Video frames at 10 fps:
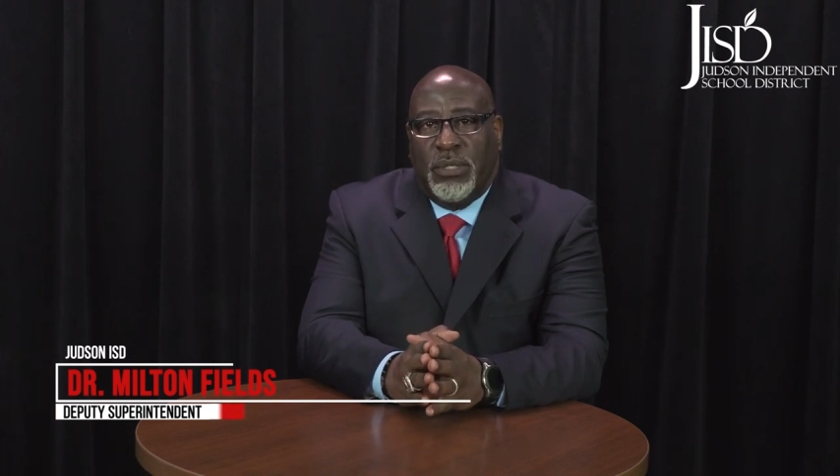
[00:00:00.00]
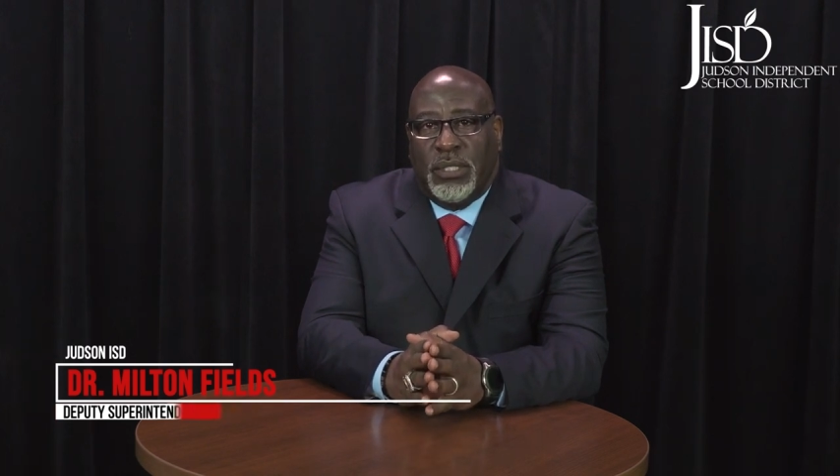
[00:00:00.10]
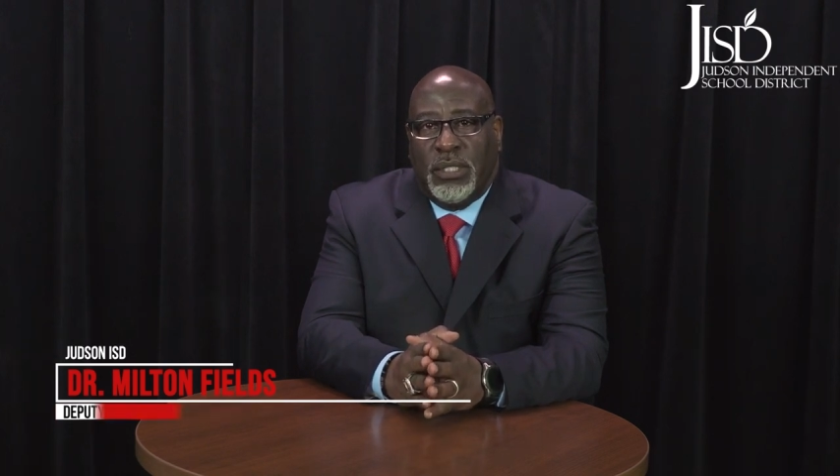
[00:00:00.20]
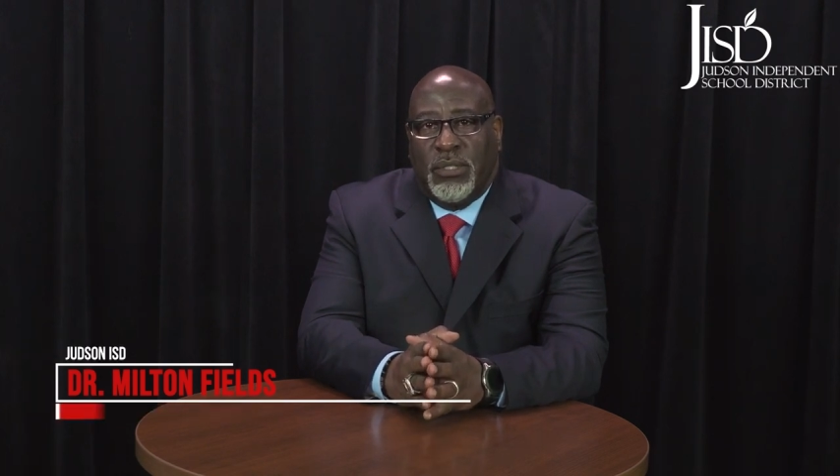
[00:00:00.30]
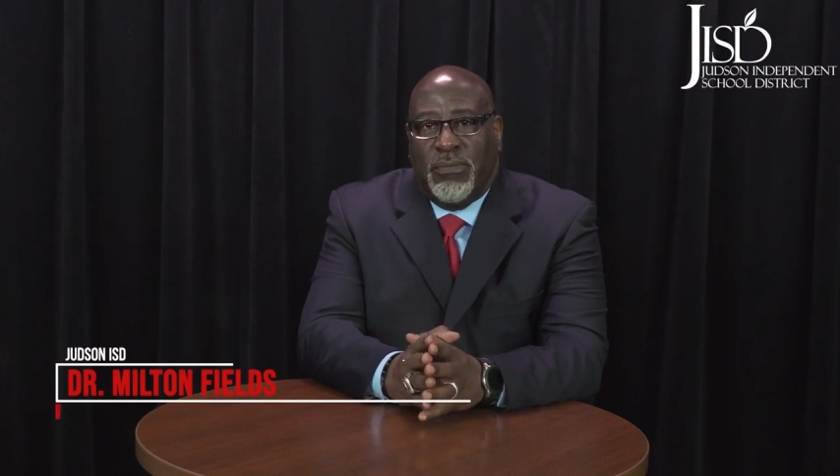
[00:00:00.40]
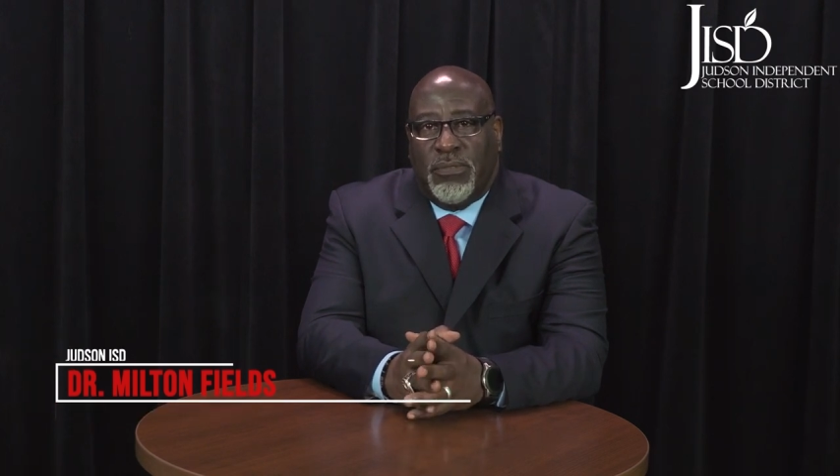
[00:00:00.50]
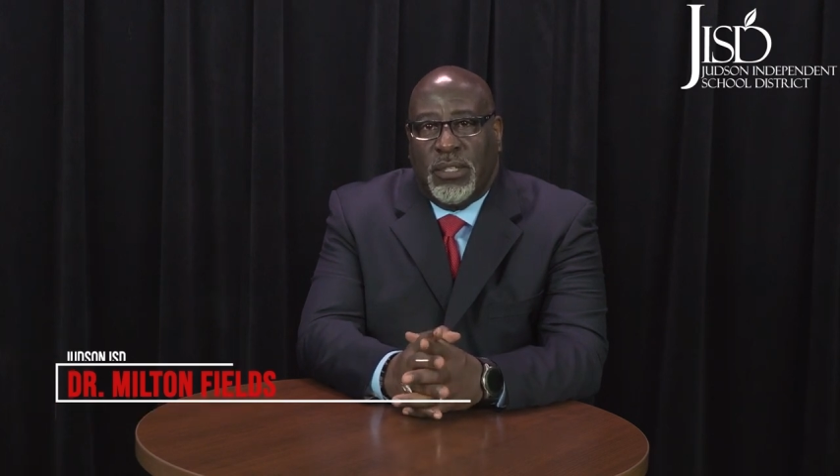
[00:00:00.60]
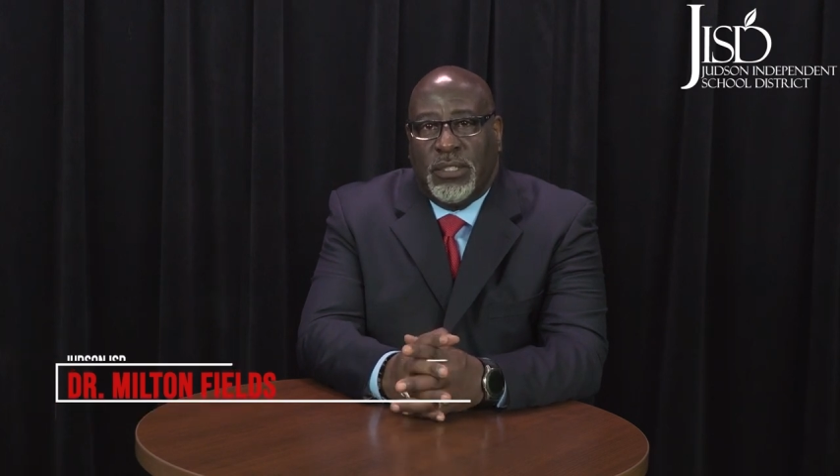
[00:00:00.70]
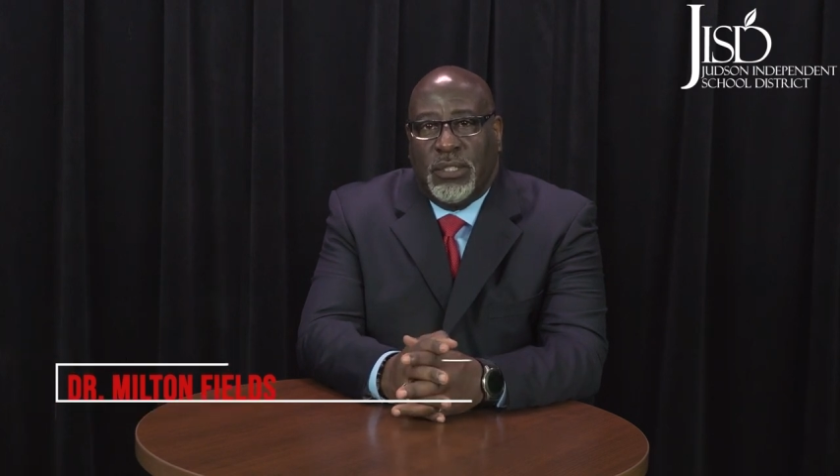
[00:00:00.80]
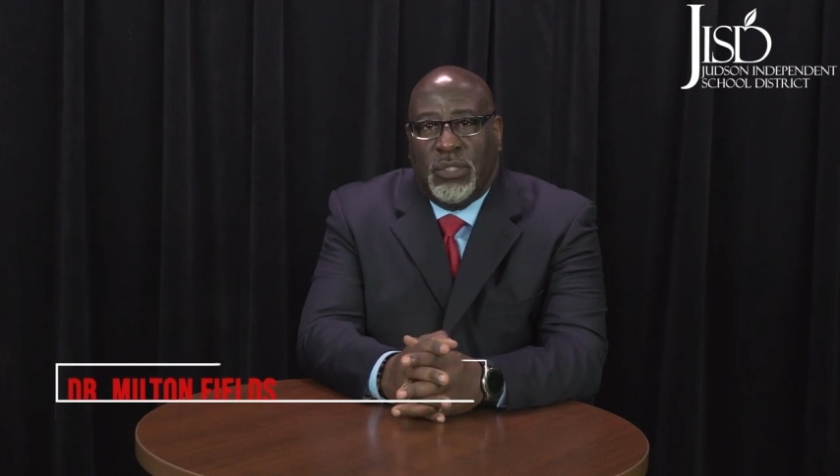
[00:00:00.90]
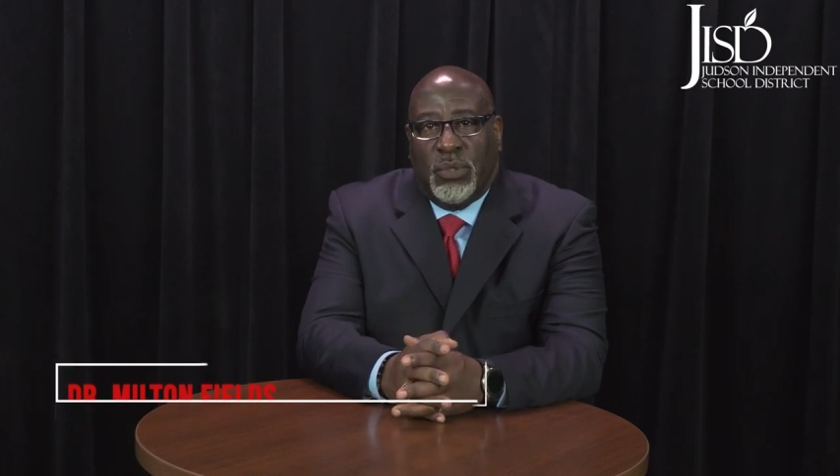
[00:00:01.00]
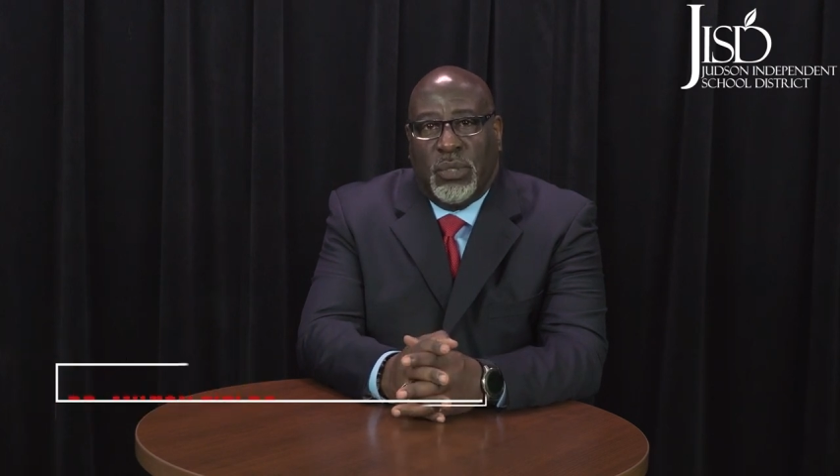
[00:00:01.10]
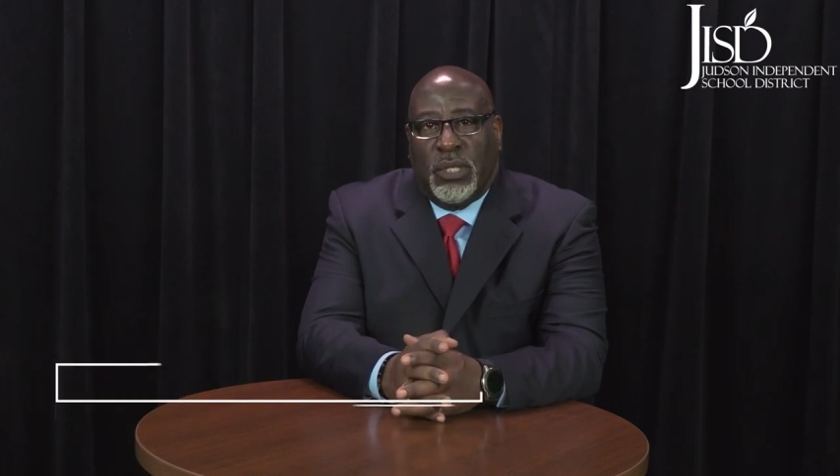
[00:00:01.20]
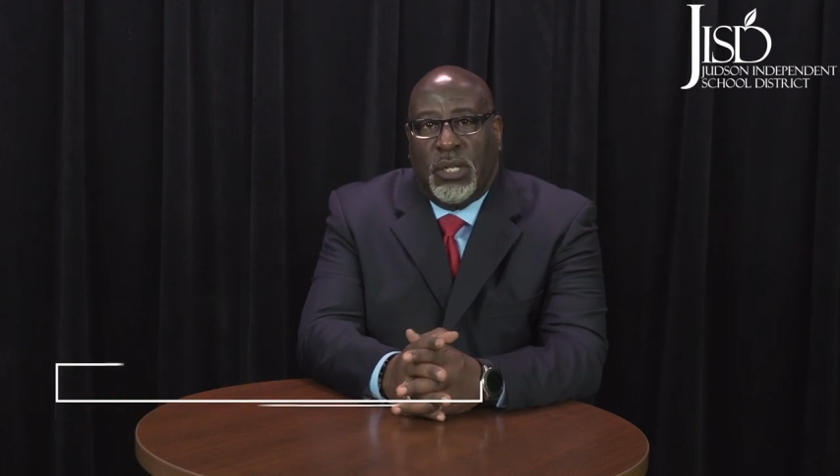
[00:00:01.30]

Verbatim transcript: essential functions during the